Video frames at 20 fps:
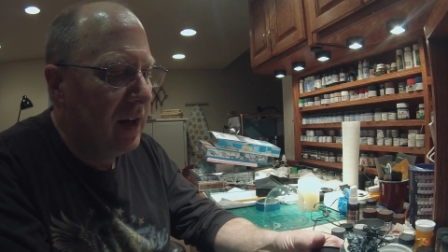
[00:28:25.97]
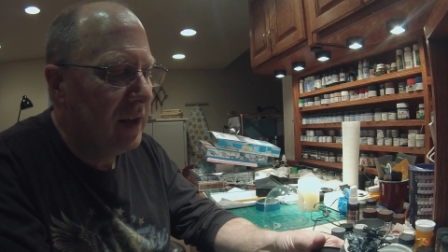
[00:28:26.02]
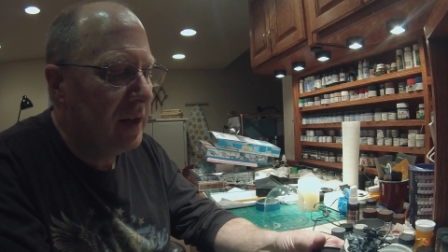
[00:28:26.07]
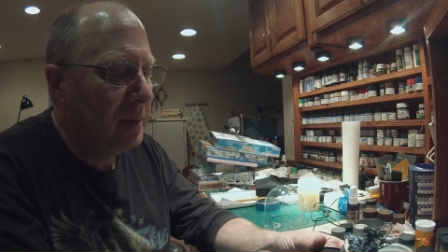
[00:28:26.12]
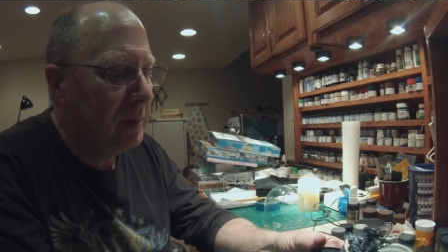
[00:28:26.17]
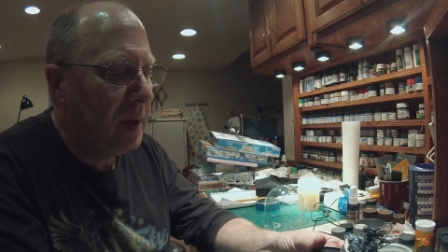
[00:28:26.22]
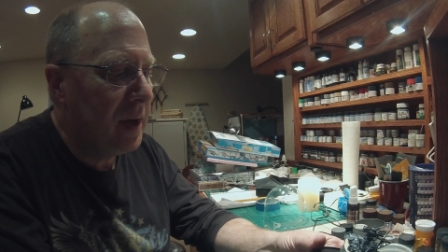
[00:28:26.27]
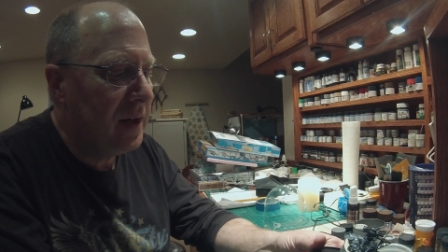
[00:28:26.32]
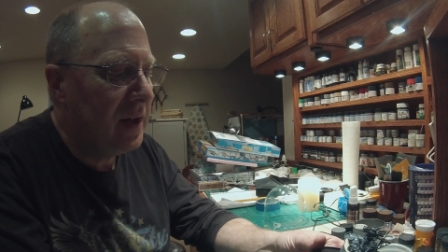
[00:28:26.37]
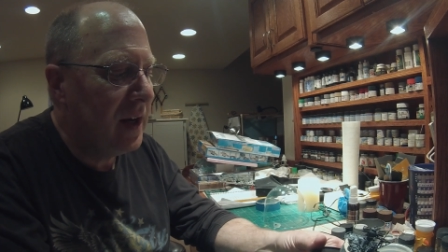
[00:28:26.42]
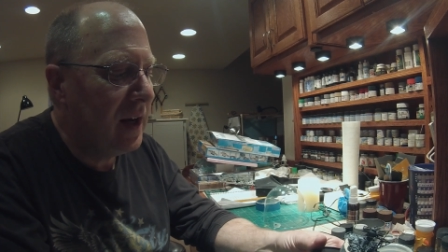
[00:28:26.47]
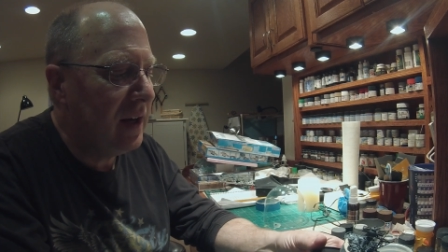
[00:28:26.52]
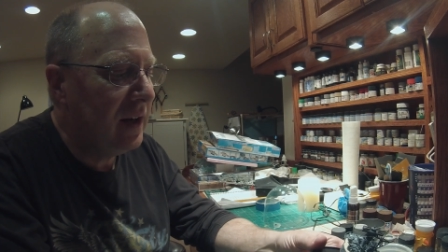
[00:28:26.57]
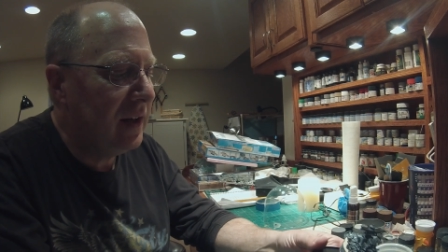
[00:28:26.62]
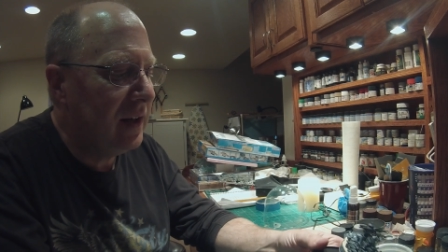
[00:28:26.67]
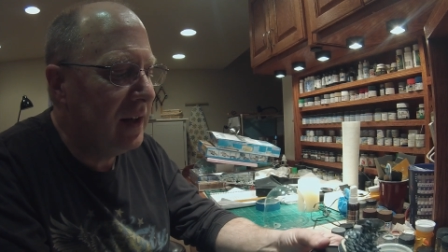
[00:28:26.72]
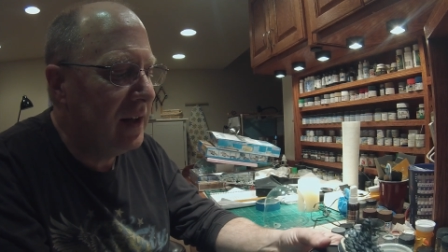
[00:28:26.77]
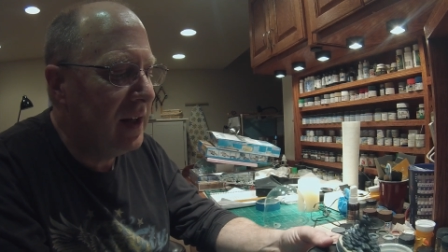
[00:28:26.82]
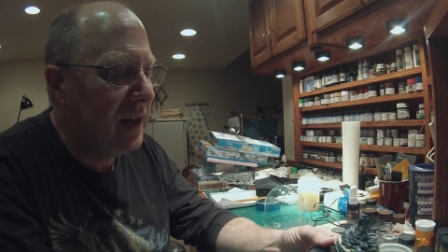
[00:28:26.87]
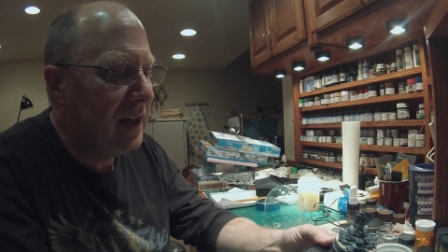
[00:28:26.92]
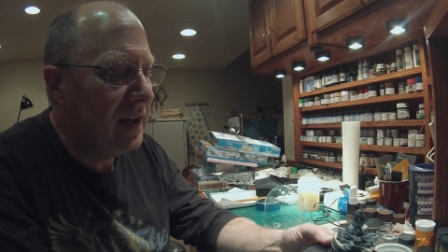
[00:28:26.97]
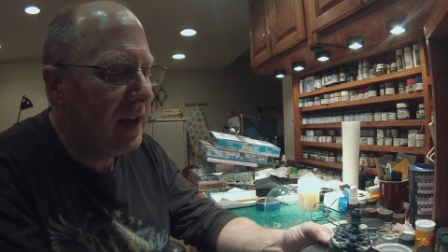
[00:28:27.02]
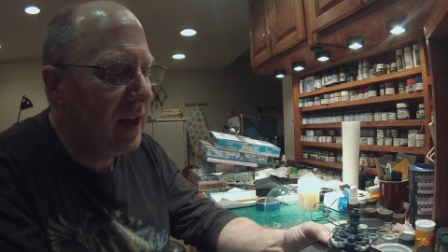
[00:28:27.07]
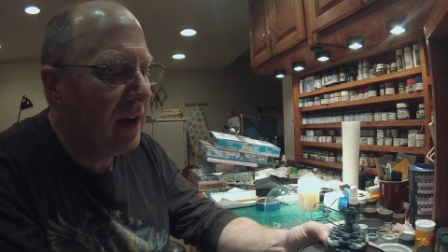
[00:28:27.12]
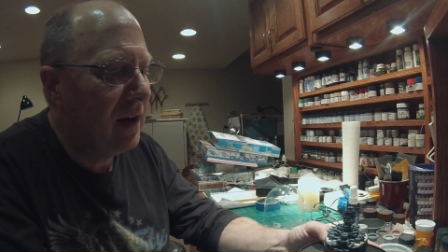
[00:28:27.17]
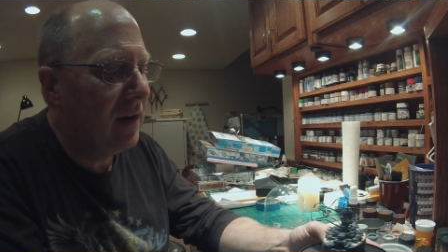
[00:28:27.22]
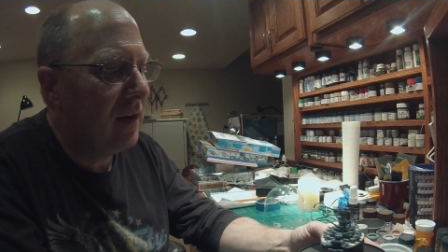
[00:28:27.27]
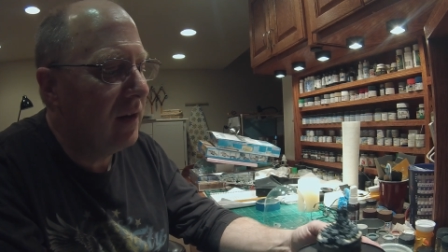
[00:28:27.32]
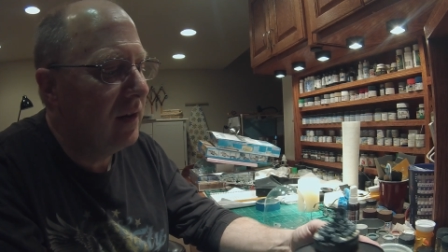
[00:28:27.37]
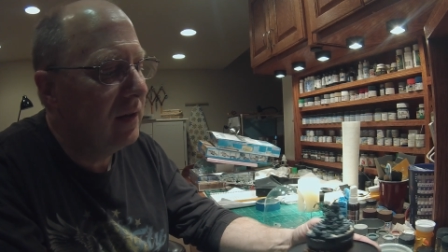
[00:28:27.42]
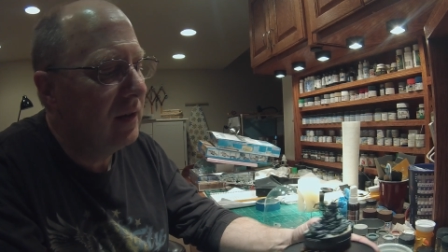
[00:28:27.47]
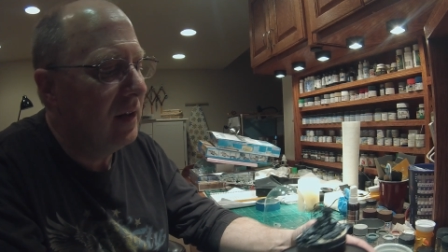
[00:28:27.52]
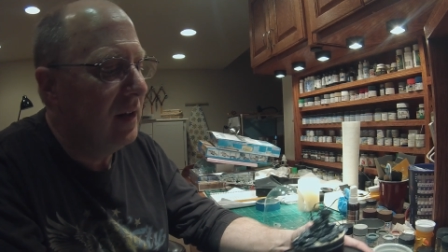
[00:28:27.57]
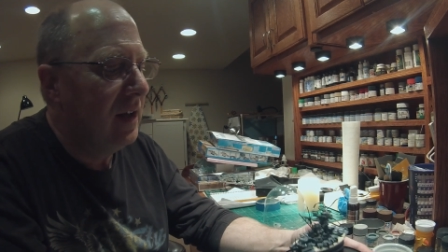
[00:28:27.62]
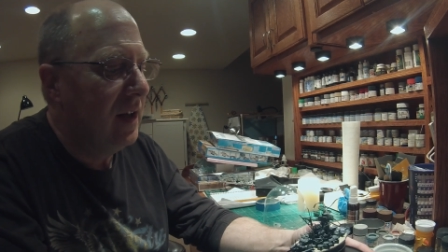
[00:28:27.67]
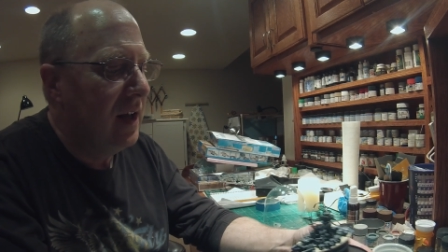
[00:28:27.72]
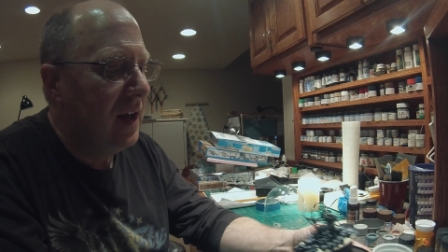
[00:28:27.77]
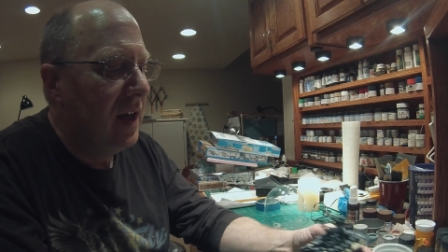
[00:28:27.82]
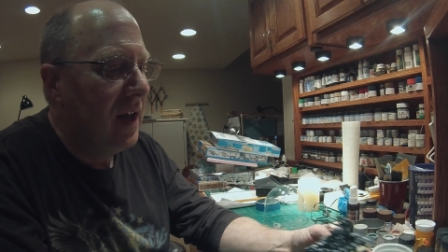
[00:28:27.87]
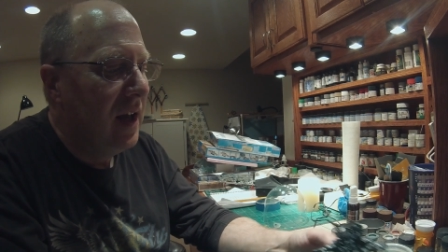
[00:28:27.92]
to maintain the detail.
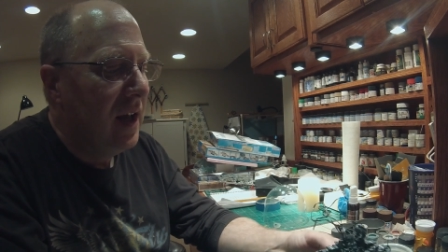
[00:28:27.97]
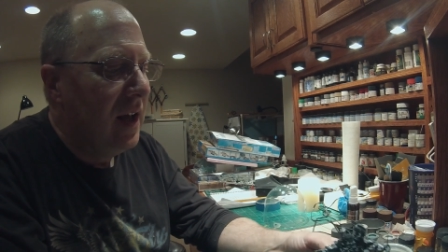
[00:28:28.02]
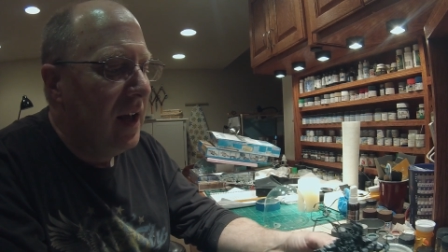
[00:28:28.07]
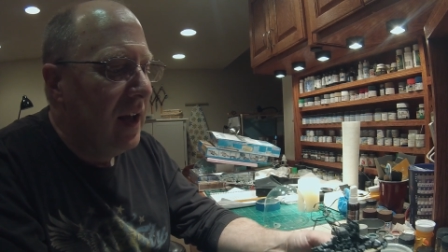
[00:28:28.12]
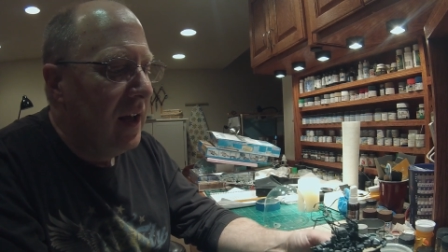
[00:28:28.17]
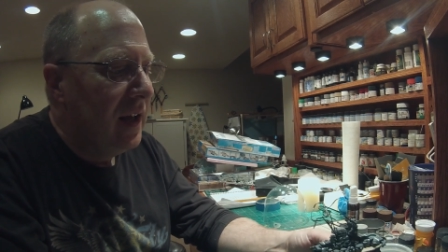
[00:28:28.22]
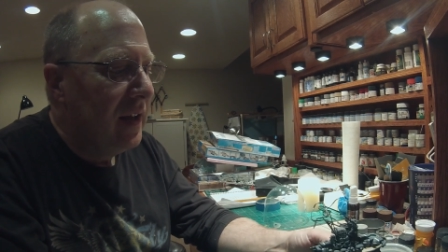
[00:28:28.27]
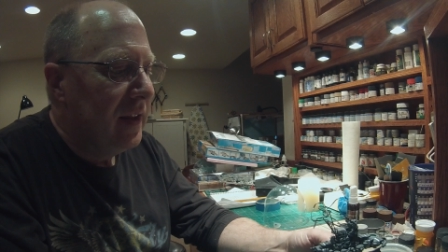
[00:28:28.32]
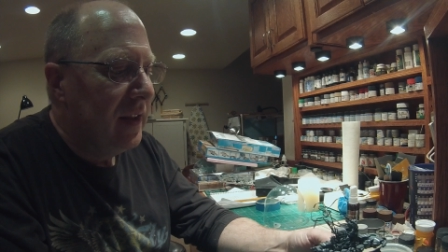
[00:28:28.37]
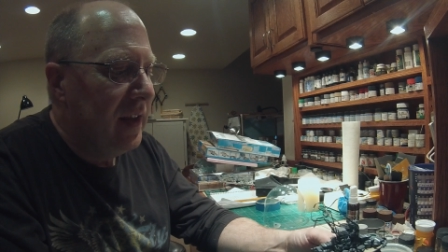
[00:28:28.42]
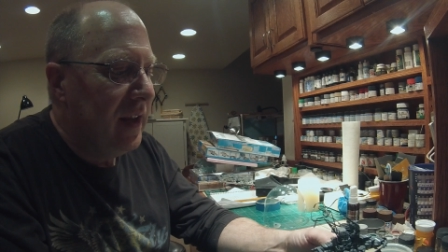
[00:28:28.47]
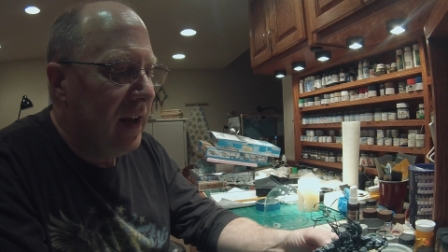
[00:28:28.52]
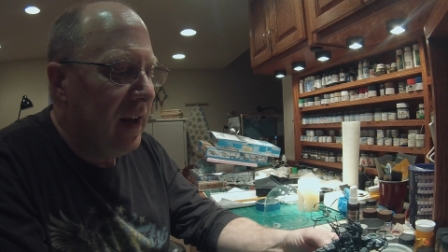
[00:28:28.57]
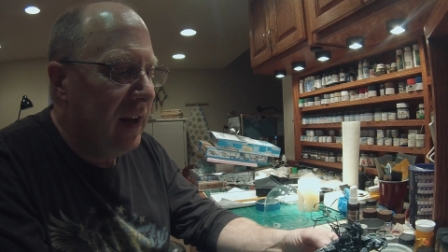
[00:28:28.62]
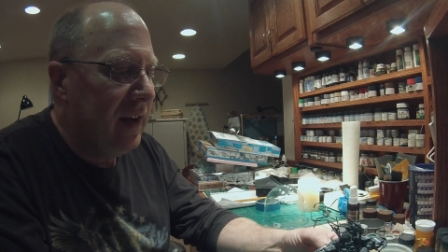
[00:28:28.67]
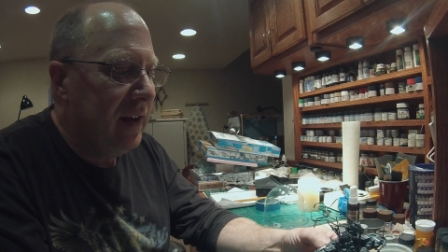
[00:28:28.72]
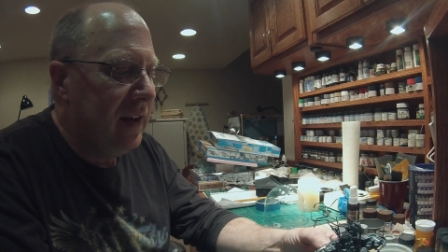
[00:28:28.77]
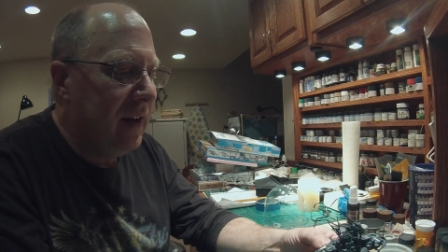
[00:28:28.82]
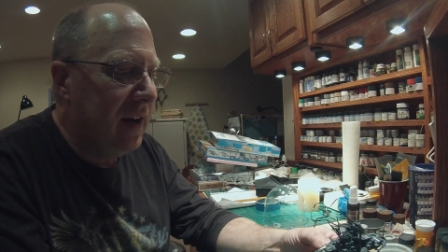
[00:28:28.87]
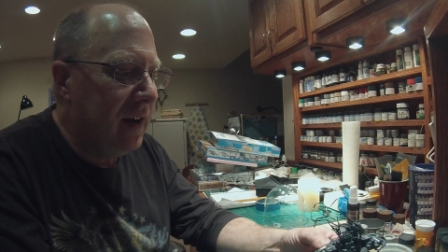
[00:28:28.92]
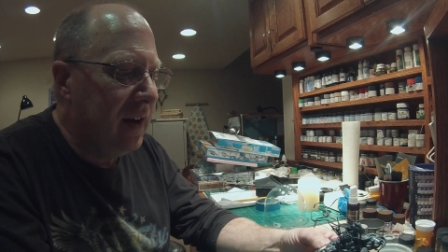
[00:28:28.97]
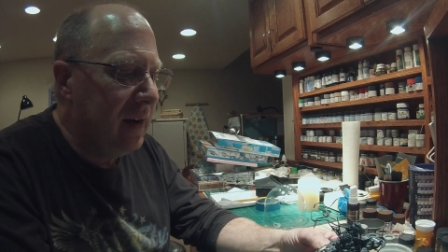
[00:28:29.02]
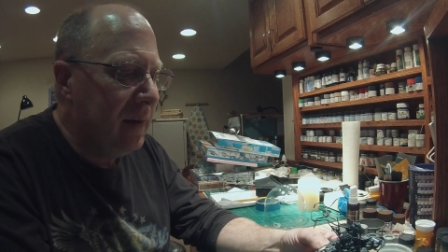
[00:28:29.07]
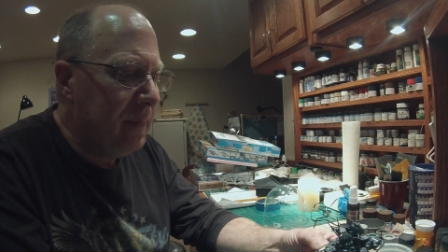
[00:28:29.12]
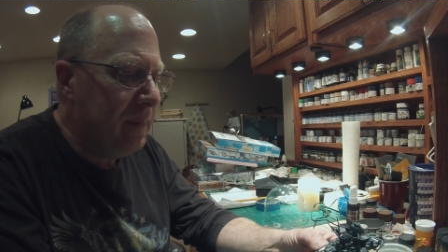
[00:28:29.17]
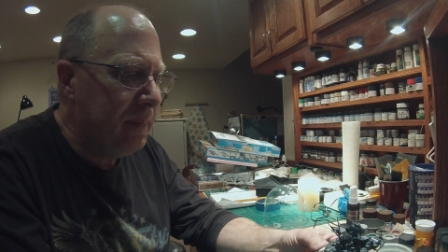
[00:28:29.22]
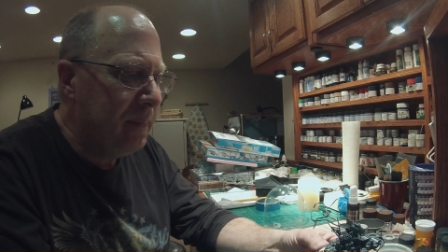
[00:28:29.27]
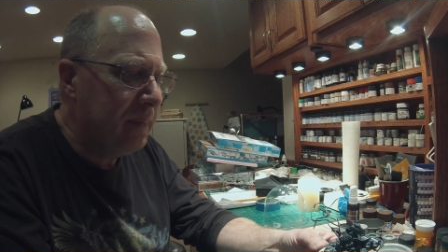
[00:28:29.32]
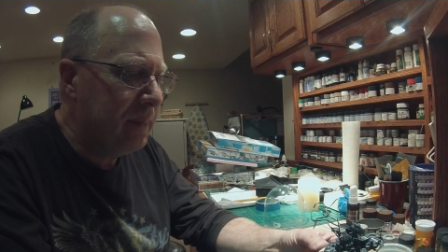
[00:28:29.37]
Then let's